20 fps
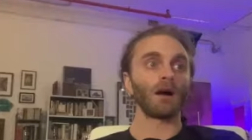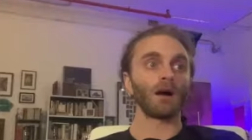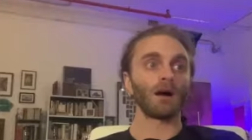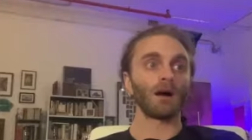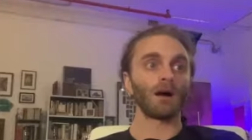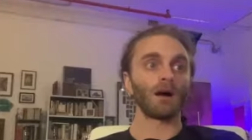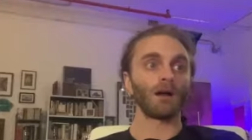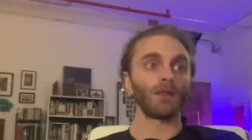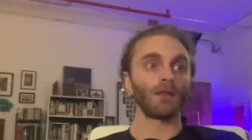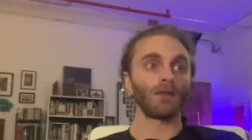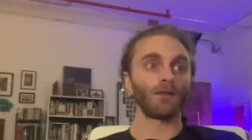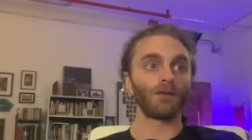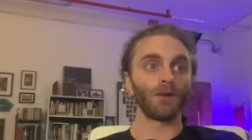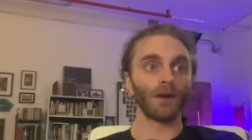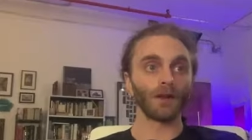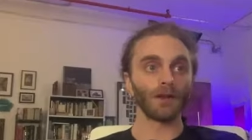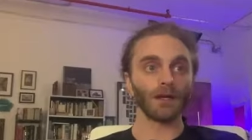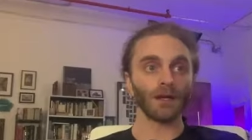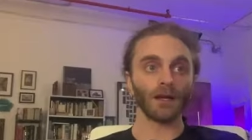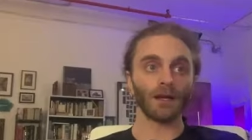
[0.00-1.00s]
Uh, the
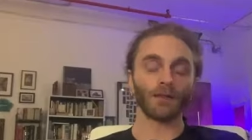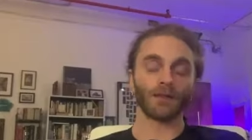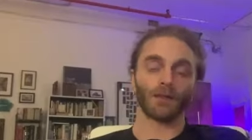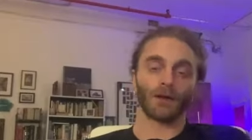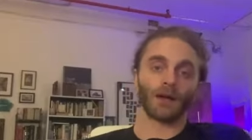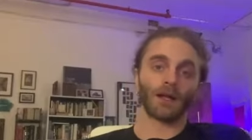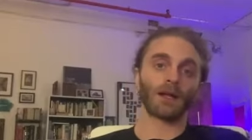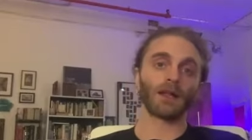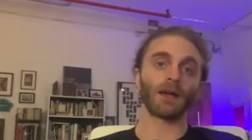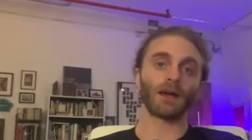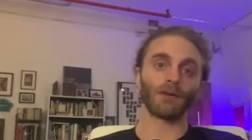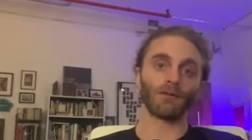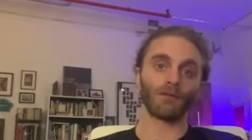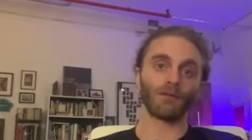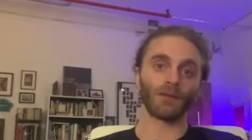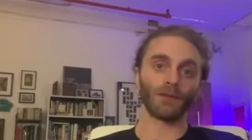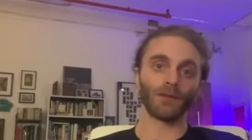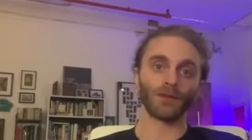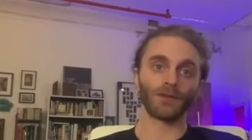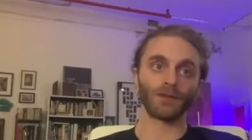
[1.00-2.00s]
funding I thought I'd have
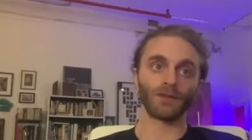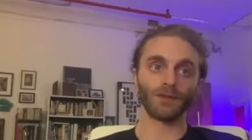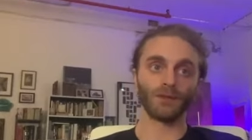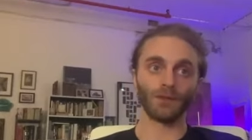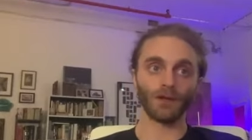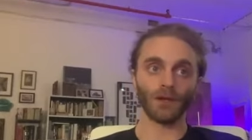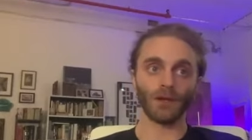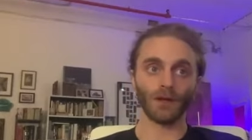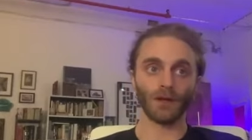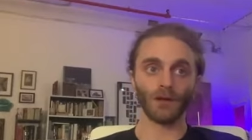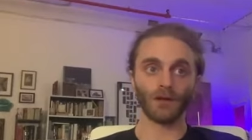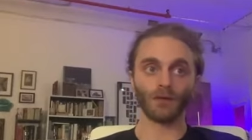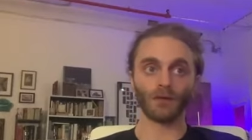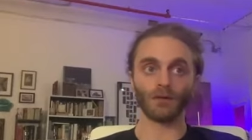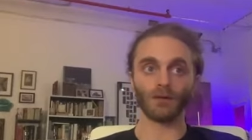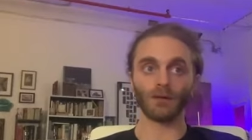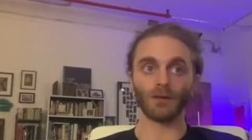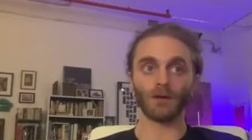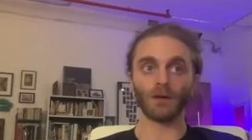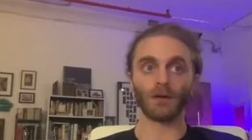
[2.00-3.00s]
for the
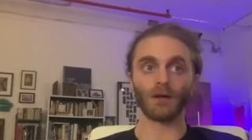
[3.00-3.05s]
studio